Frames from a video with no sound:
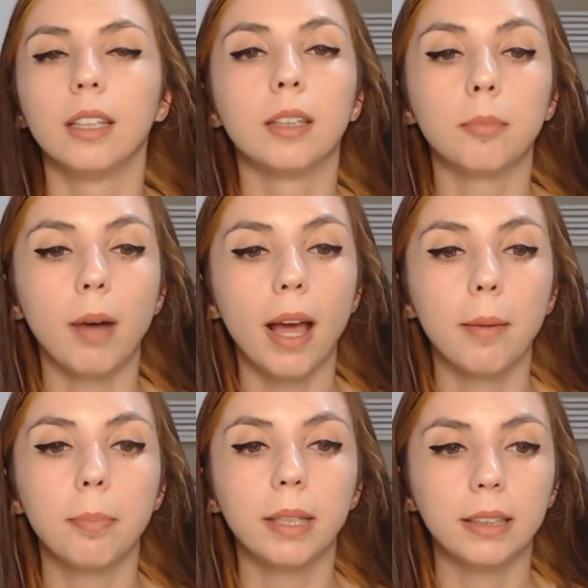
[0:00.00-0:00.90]
In my
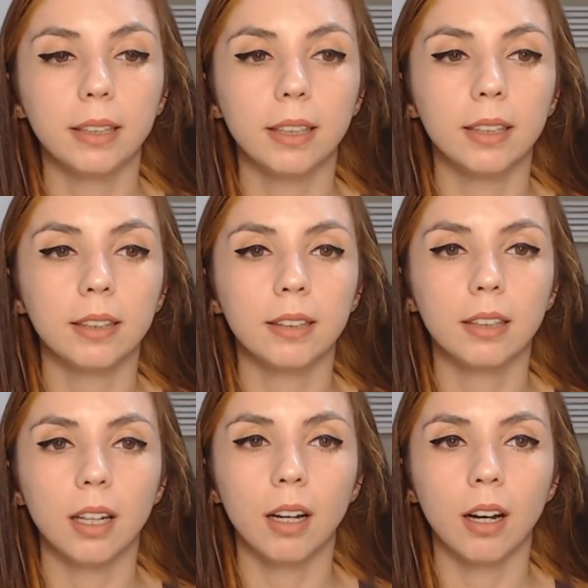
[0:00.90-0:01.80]
opinion,
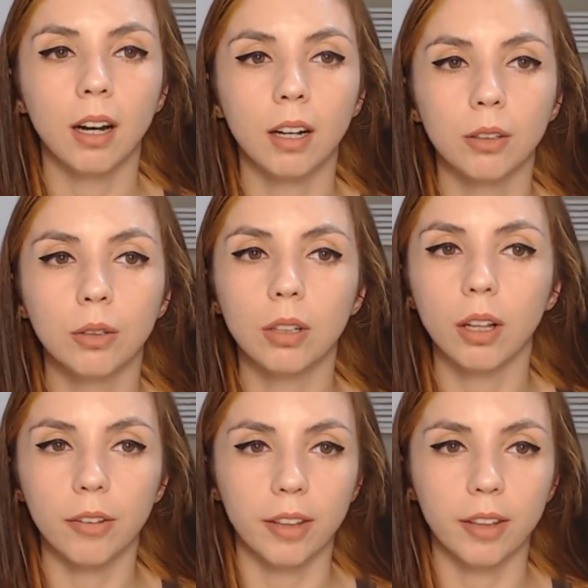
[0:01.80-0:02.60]
uh, Google